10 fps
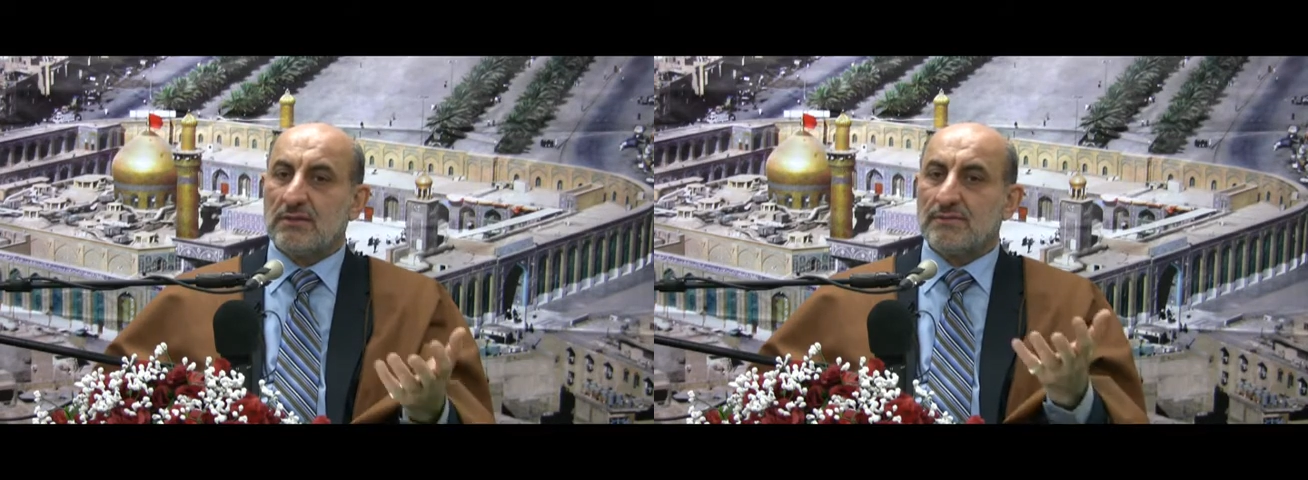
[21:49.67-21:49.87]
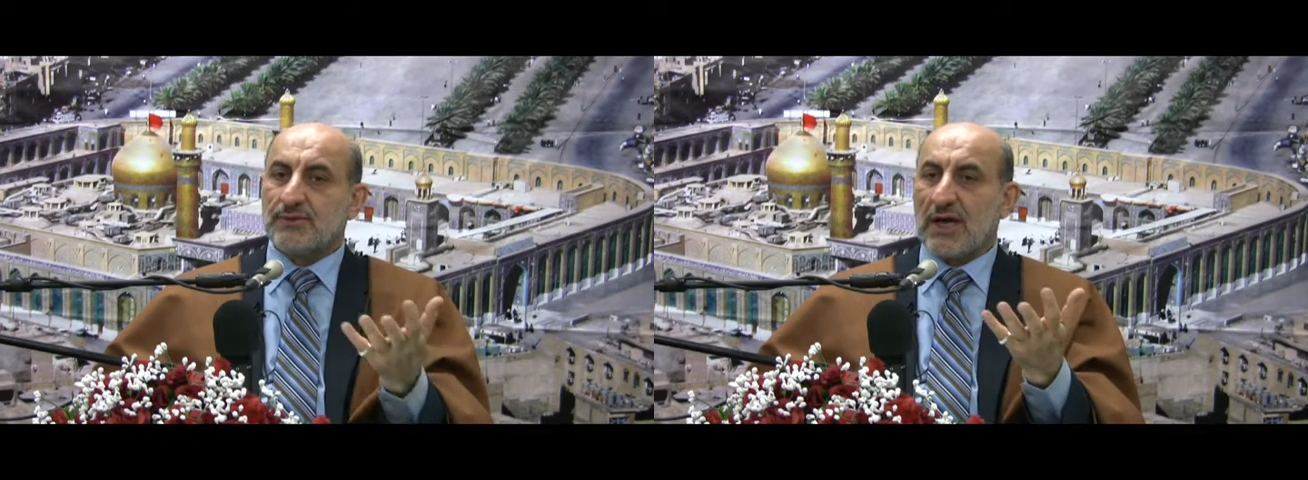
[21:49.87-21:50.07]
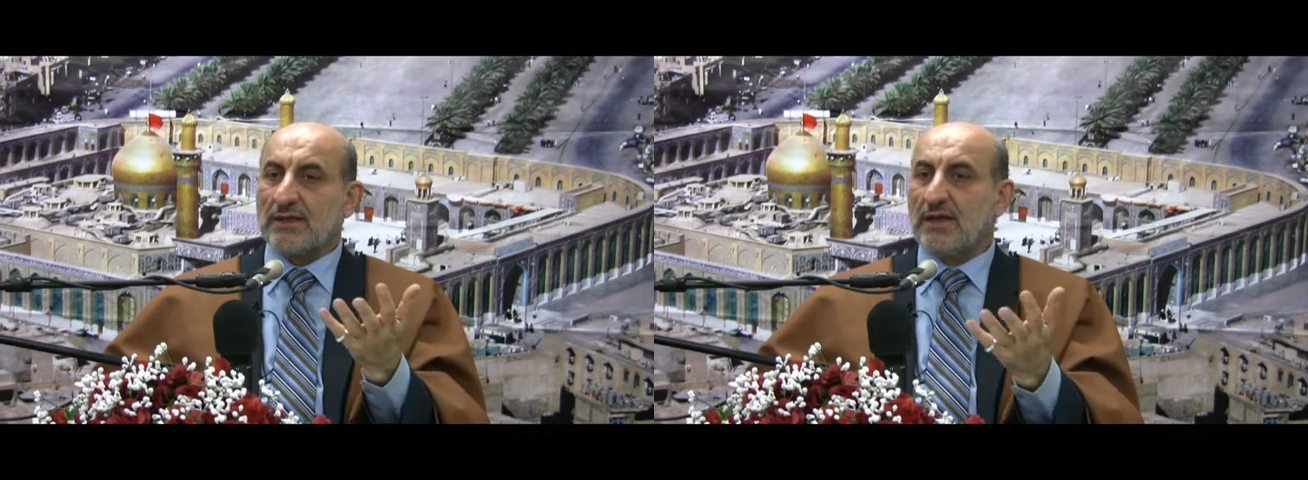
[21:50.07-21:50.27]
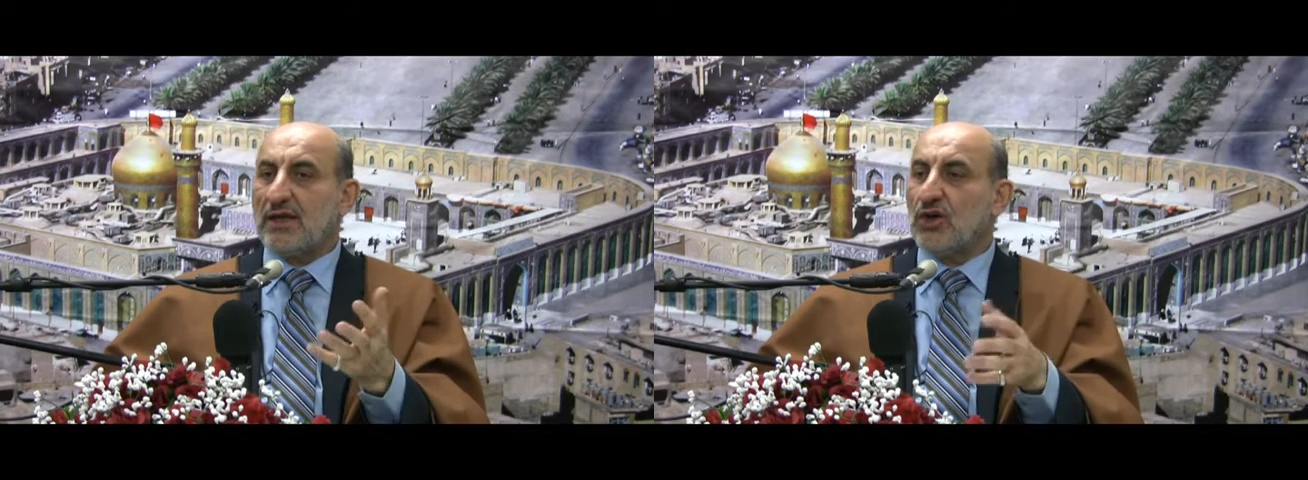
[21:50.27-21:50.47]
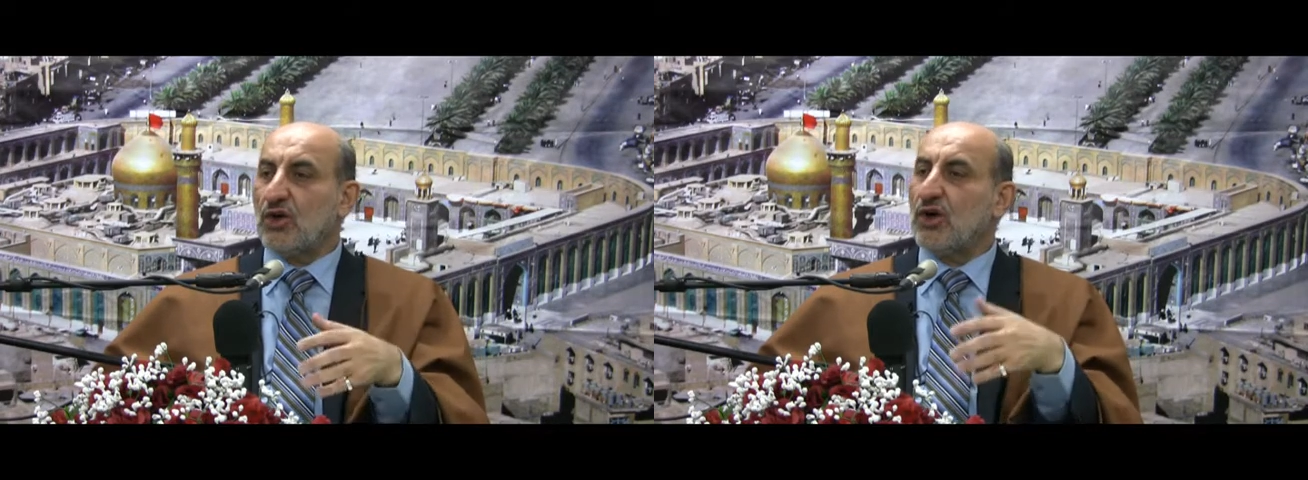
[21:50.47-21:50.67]

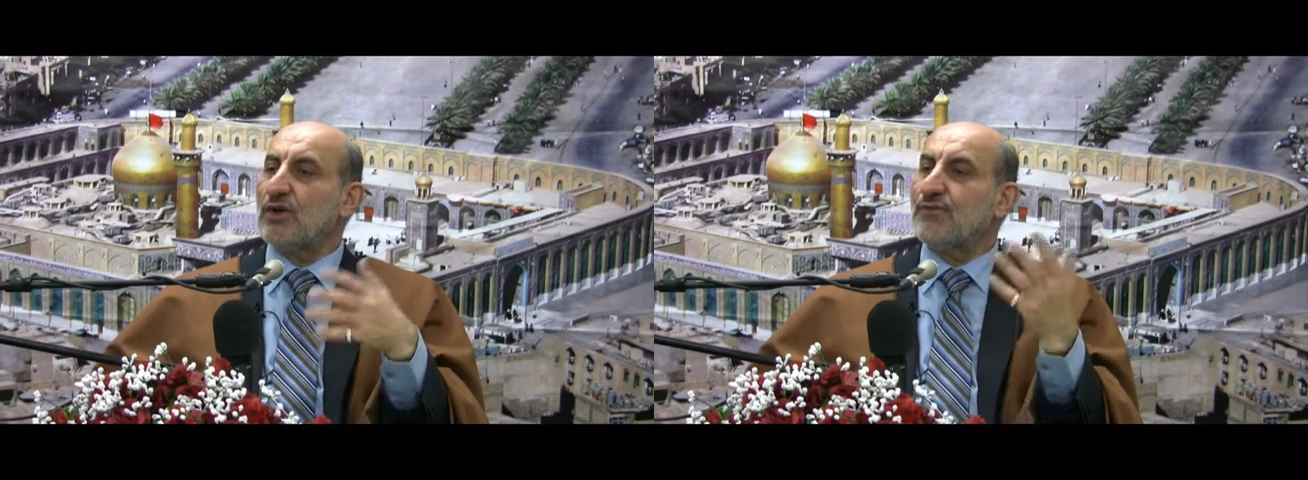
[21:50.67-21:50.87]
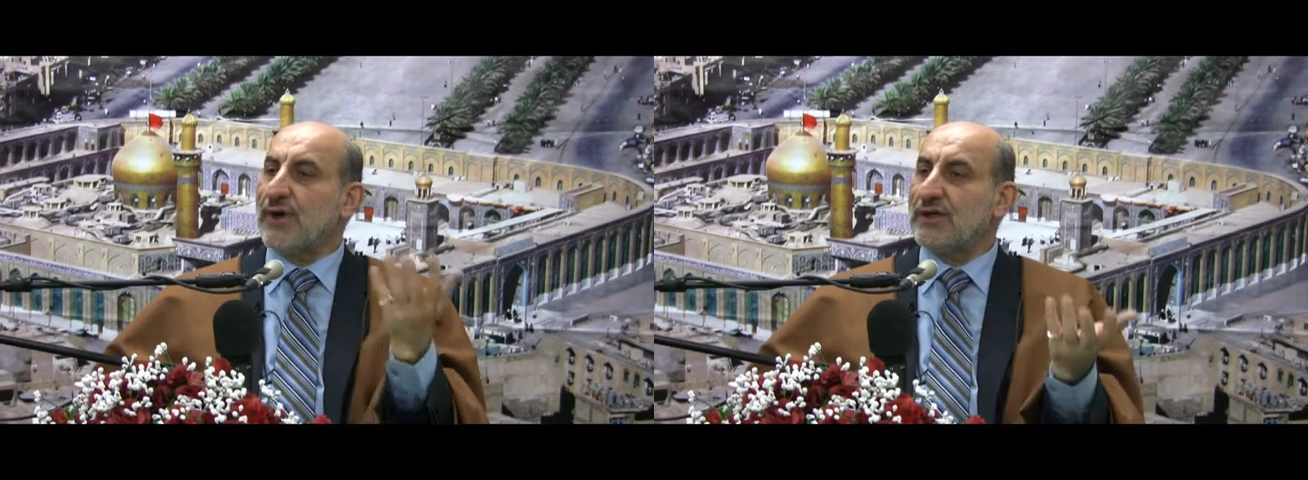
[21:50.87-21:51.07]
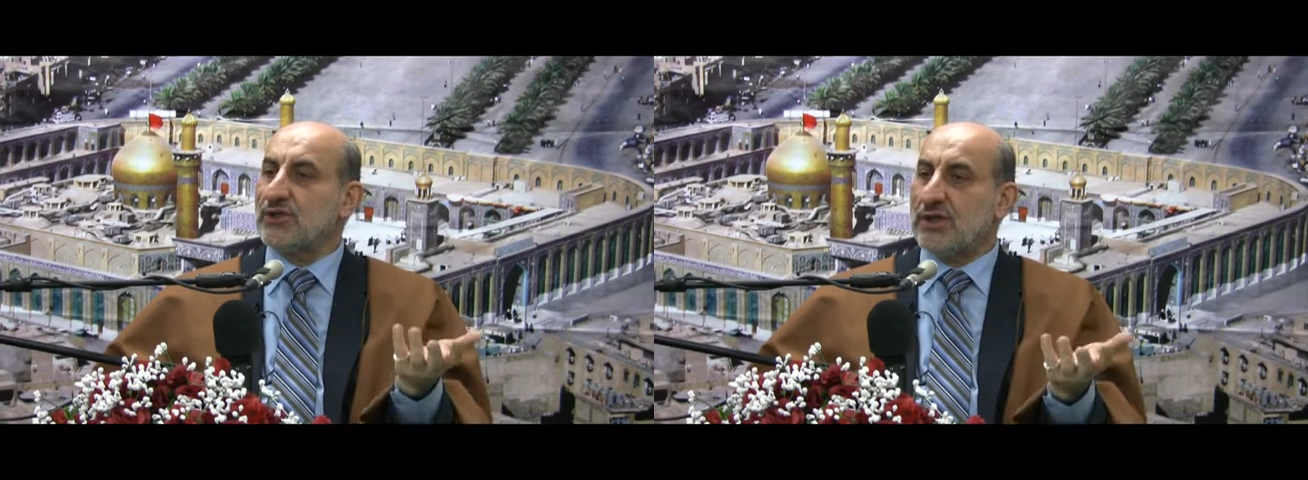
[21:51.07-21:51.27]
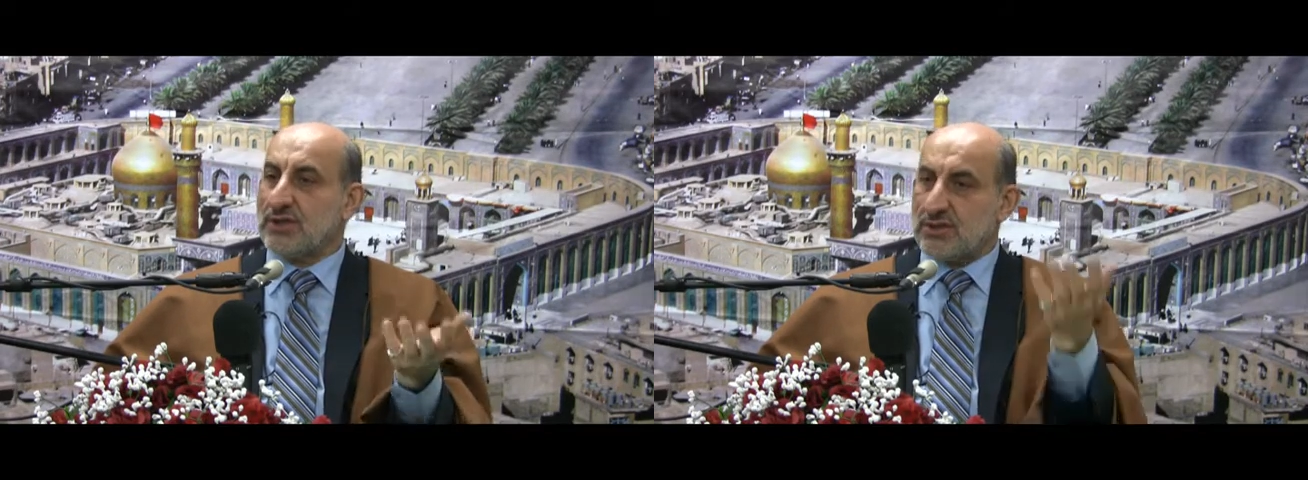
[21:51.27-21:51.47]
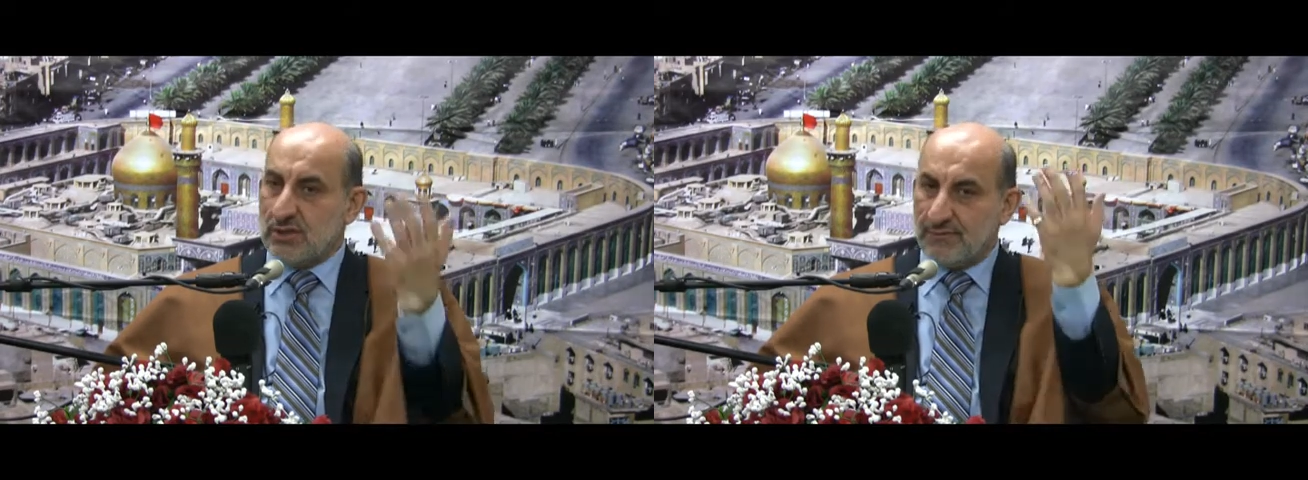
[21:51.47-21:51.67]
practically all
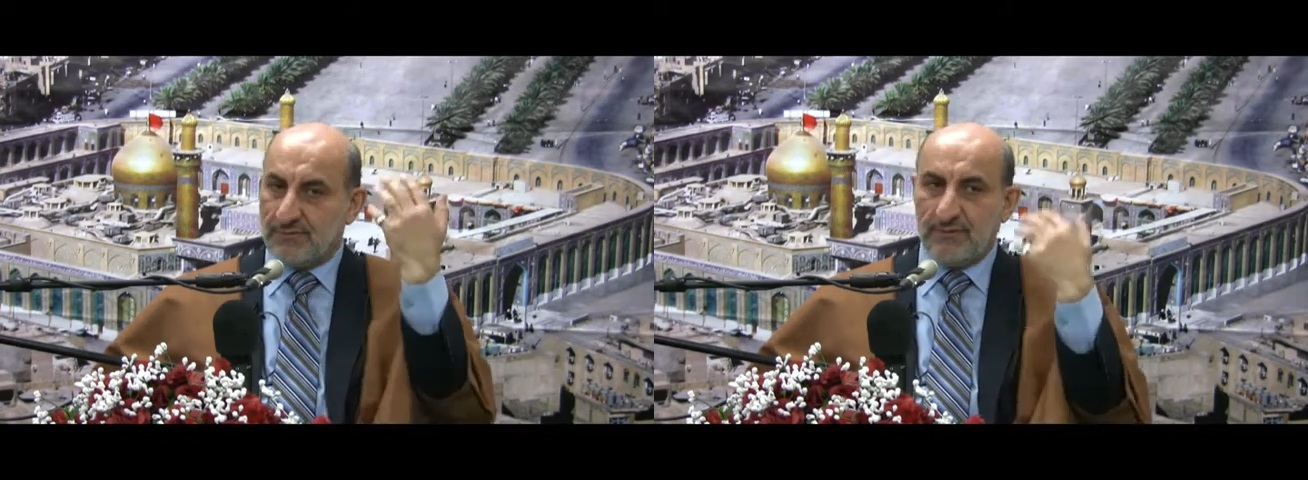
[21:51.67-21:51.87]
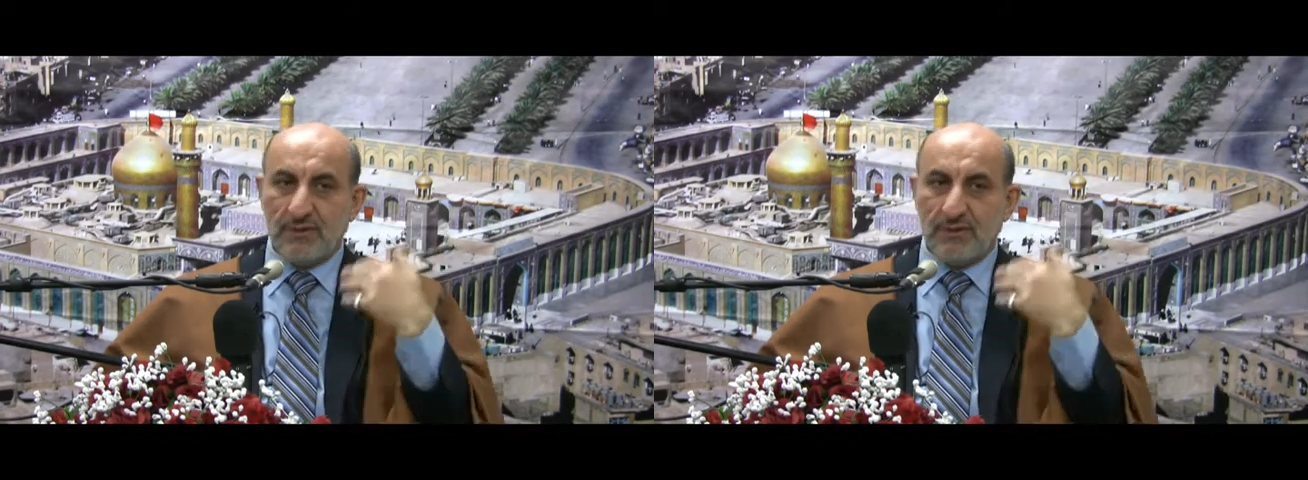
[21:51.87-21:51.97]
functions of